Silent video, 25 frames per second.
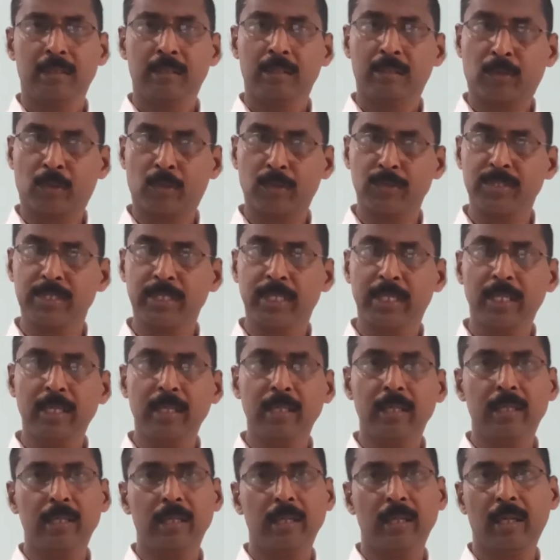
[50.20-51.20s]
Cross
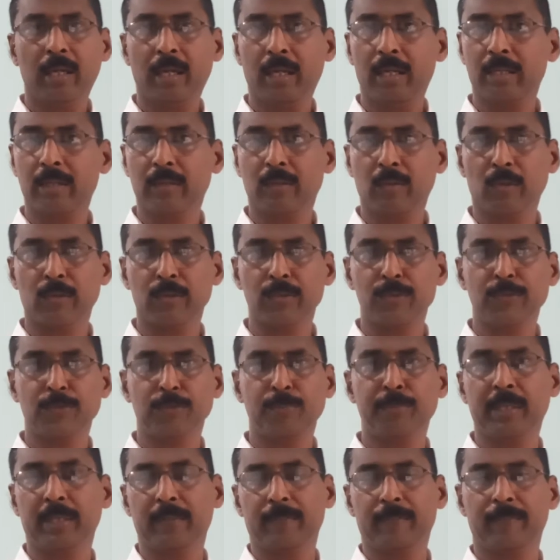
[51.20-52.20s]
A and
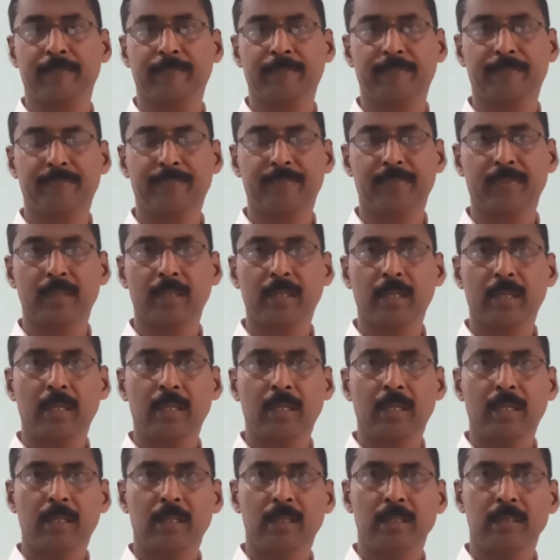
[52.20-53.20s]
cross B.
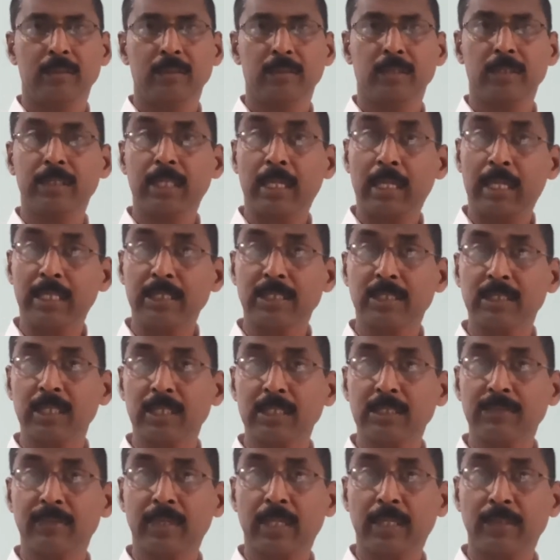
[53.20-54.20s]
So in the last
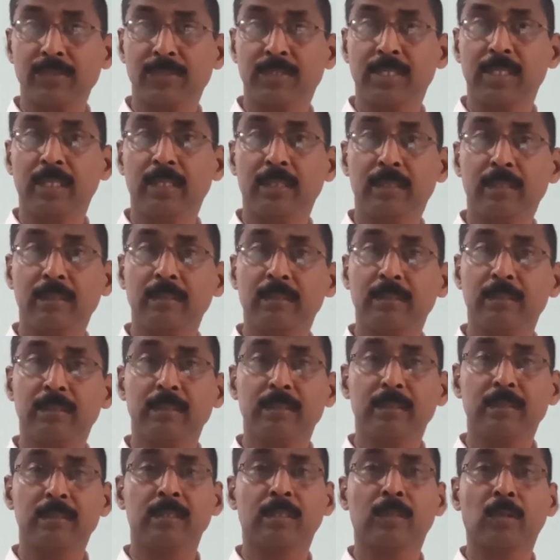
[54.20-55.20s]
class we have
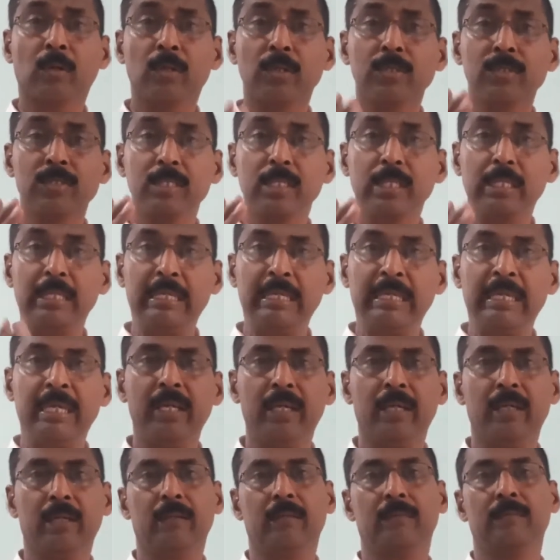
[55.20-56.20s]
seen the cross
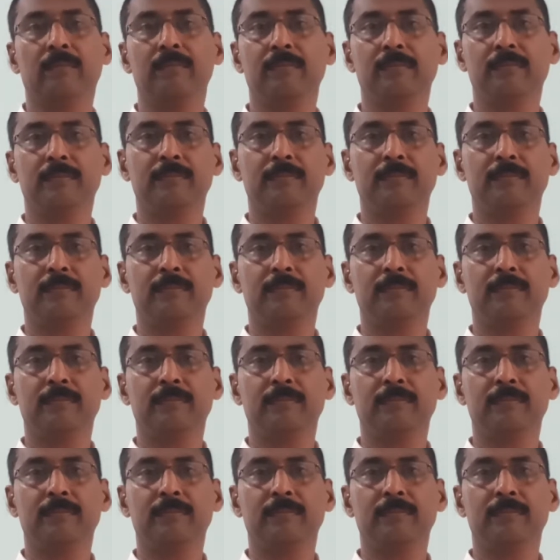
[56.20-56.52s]
A.